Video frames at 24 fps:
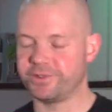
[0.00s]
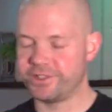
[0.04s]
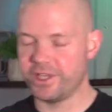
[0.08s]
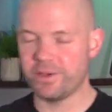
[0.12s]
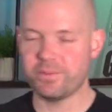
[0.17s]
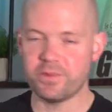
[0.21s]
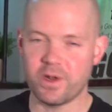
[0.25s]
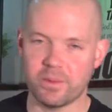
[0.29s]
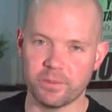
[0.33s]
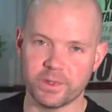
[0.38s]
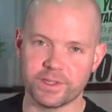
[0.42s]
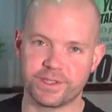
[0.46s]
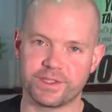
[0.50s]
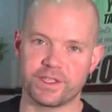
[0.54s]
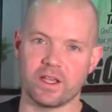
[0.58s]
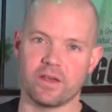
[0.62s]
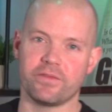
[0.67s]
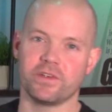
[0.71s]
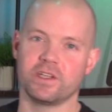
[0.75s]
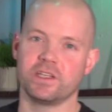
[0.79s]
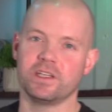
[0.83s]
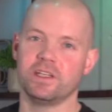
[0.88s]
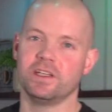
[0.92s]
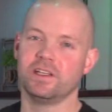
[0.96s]
Tip number
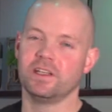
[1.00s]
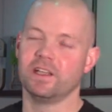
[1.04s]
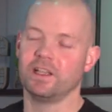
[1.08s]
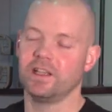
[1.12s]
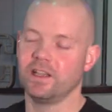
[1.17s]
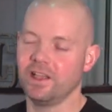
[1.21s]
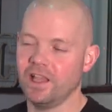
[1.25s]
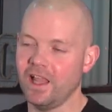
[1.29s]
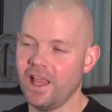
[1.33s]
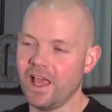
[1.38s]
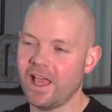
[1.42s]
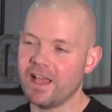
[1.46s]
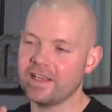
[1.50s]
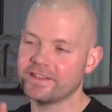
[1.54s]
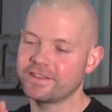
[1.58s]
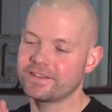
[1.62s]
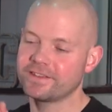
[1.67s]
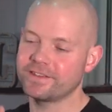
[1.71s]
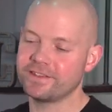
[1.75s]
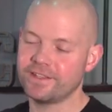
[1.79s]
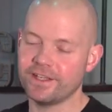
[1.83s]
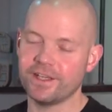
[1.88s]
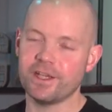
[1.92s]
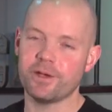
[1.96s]
7,
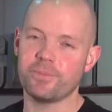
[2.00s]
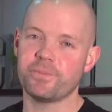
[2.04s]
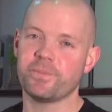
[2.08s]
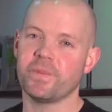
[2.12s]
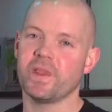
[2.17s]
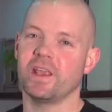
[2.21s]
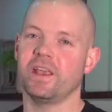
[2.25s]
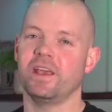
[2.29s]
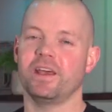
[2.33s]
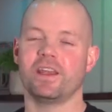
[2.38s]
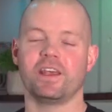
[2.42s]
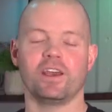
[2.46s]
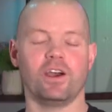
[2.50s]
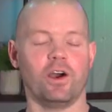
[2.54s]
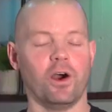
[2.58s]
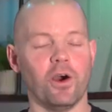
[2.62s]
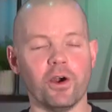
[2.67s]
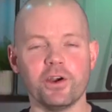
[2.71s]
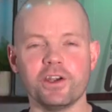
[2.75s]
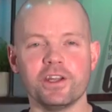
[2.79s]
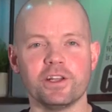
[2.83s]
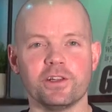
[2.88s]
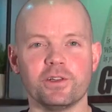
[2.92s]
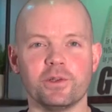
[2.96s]
last tip, and I
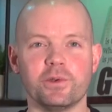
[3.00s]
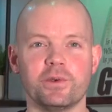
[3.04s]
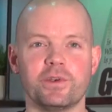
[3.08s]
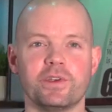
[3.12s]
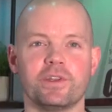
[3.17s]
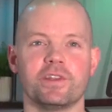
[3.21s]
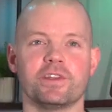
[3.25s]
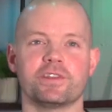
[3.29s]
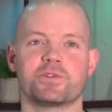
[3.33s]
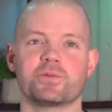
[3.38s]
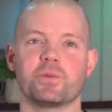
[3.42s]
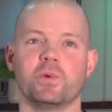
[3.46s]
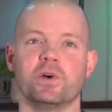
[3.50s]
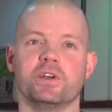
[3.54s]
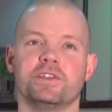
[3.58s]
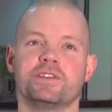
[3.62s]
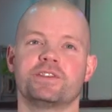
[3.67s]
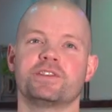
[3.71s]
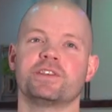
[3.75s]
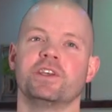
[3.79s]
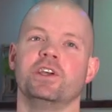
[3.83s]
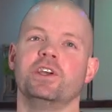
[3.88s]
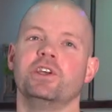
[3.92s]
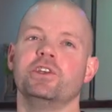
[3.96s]
already alluded to this
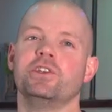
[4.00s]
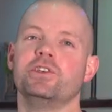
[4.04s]
once.